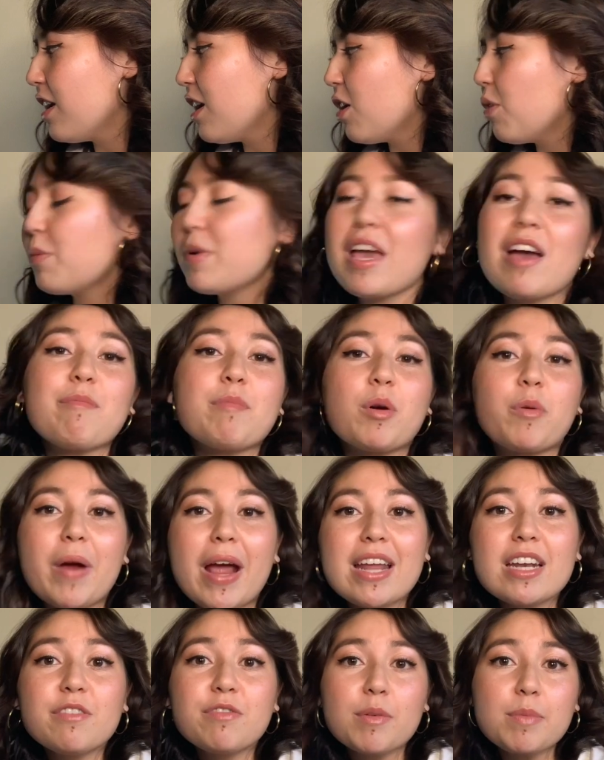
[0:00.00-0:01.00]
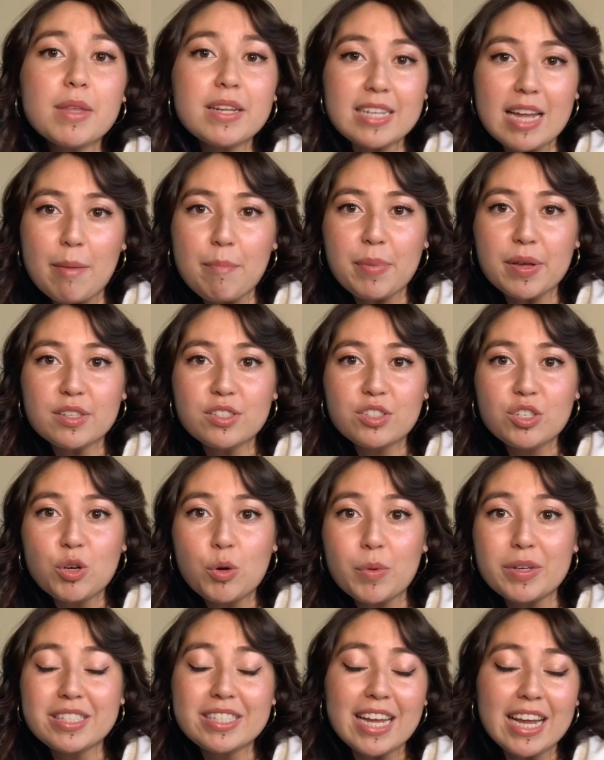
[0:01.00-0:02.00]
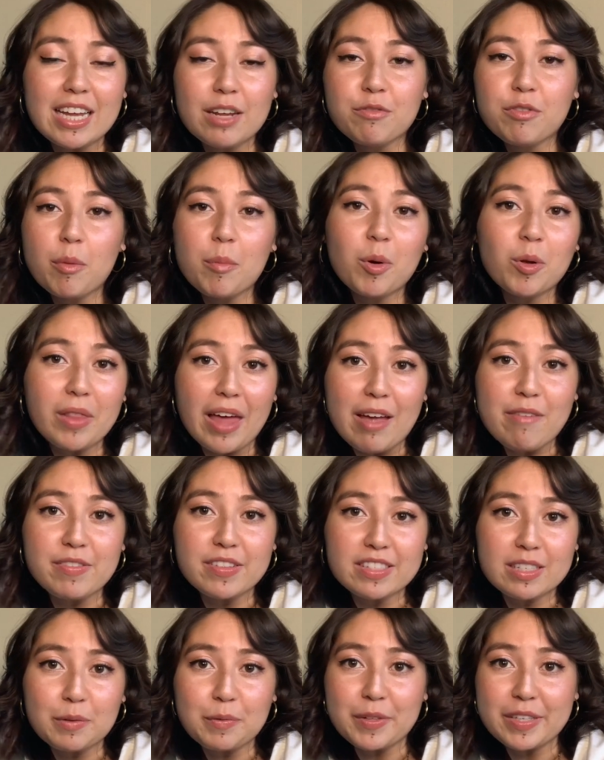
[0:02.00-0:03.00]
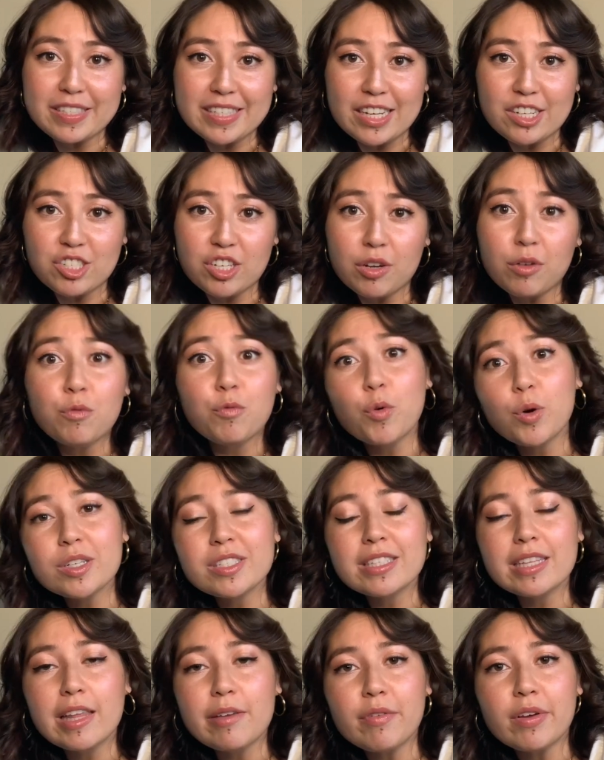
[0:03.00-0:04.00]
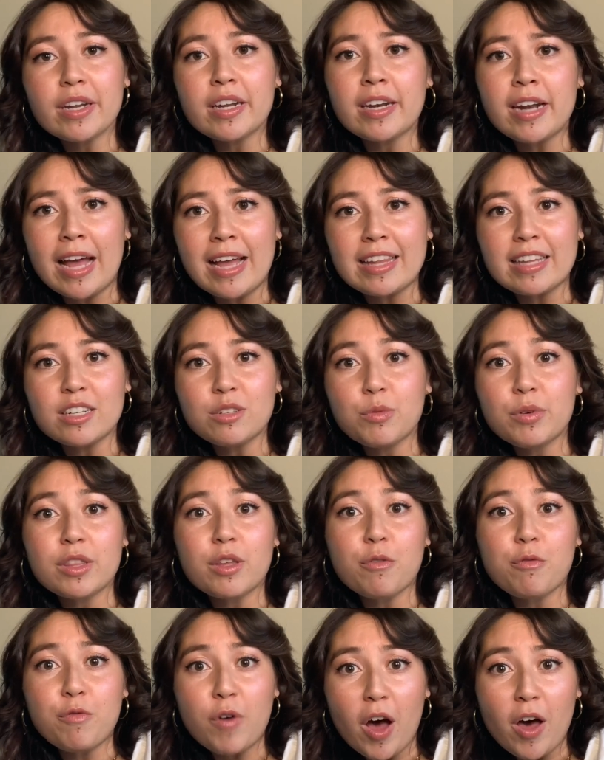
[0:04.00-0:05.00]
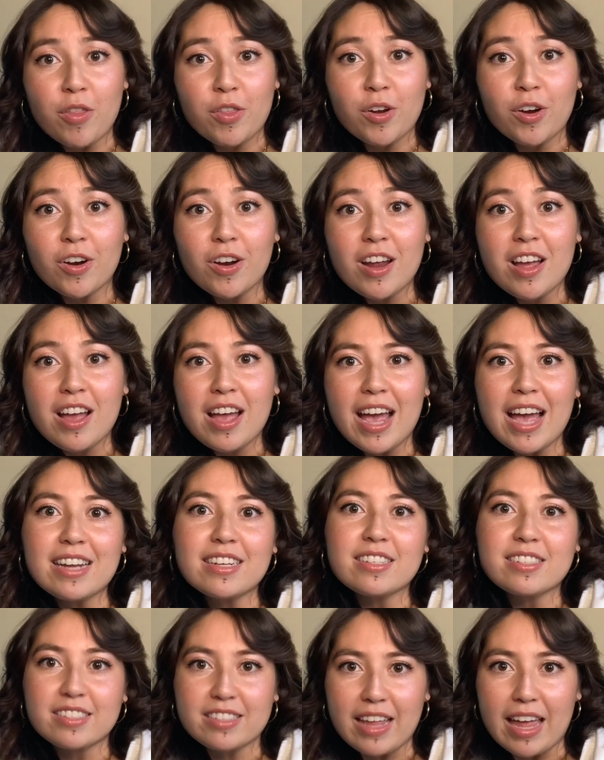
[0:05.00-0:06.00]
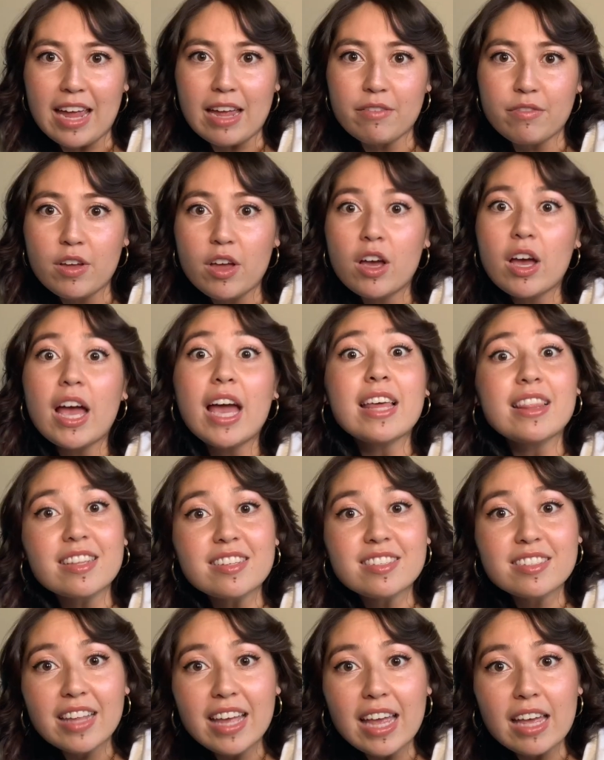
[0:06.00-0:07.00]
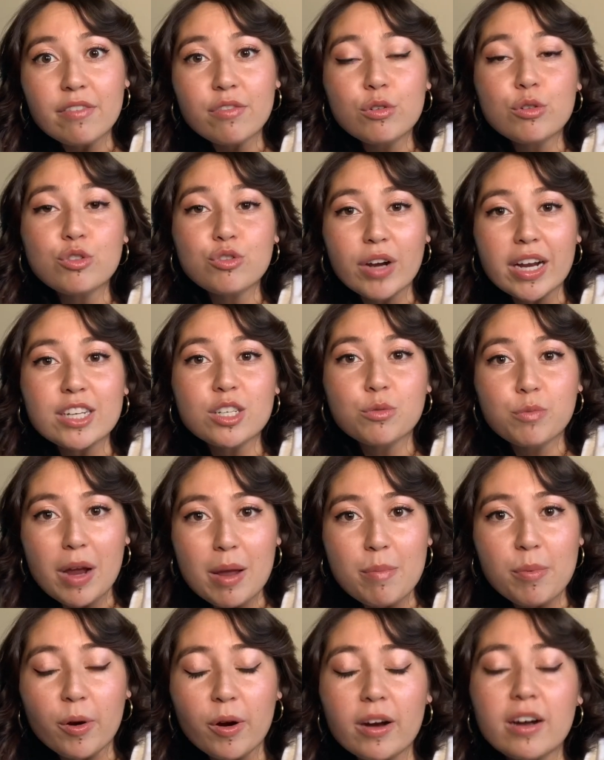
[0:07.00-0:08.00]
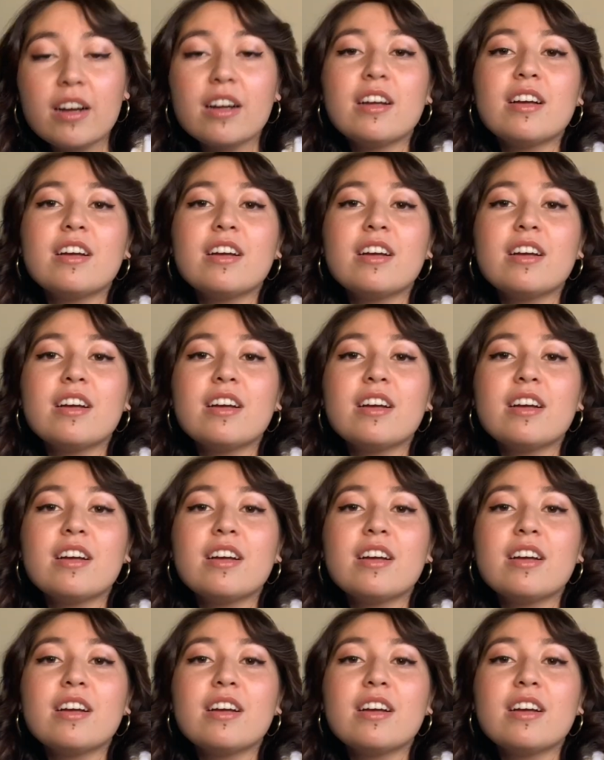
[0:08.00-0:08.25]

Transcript: We have Miranda from The Tempest, who is taken from her life and civilization, forced to live on an island with a father and the slave who tried to rape her.